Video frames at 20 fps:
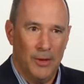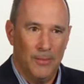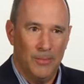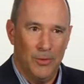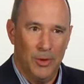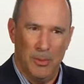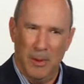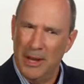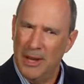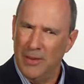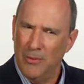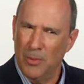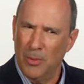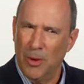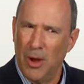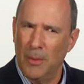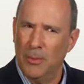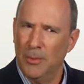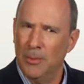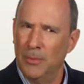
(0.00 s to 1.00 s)
you might have a
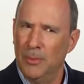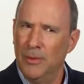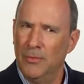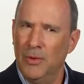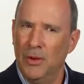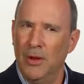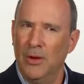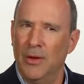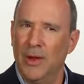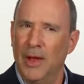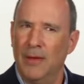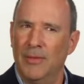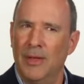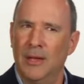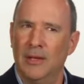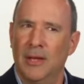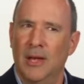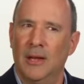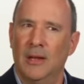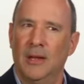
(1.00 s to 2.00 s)
problem if you don't have that
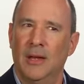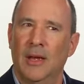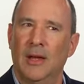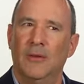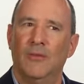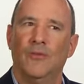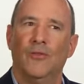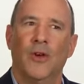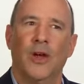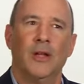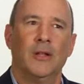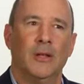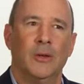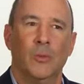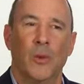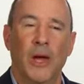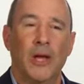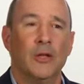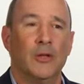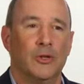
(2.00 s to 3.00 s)
data. And frankly,
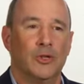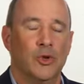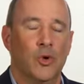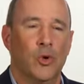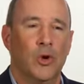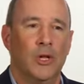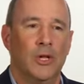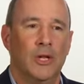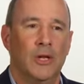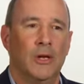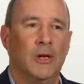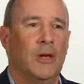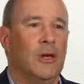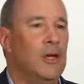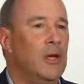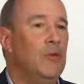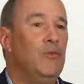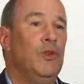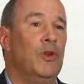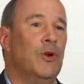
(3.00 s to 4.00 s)
regulatorily,
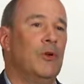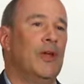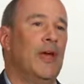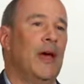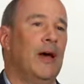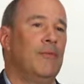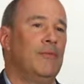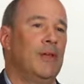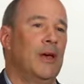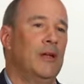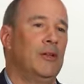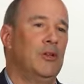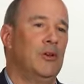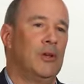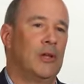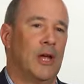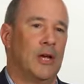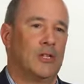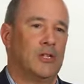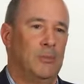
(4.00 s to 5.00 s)
if you don't have that, you
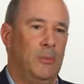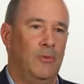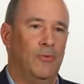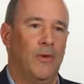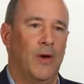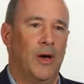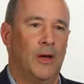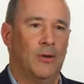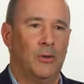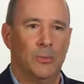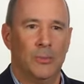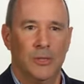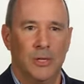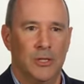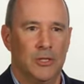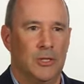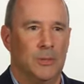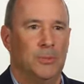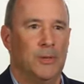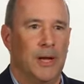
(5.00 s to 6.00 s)
can actually be fined or
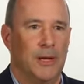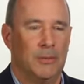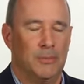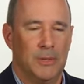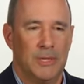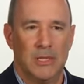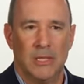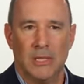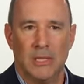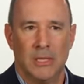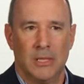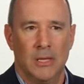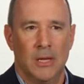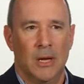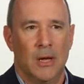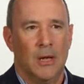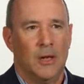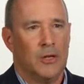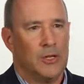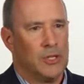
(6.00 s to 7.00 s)
potentially put out of business.
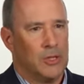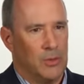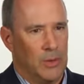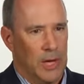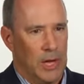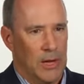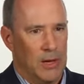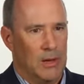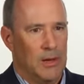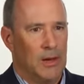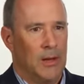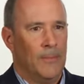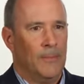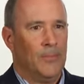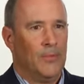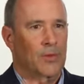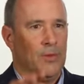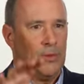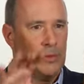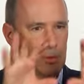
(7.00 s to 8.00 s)
So again,
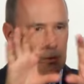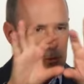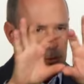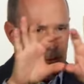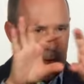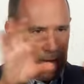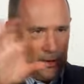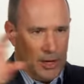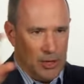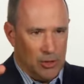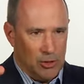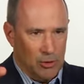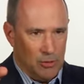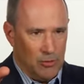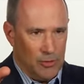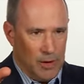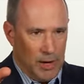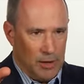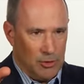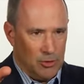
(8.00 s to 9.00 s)
foundational
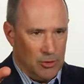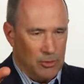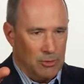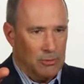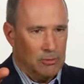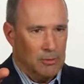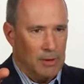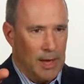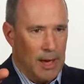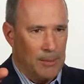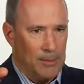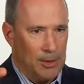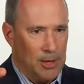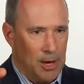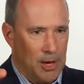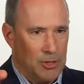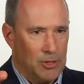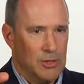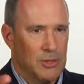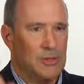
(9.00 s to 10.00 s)
financial
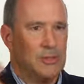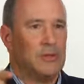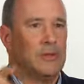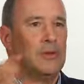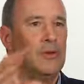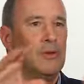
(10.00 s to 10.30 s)
applications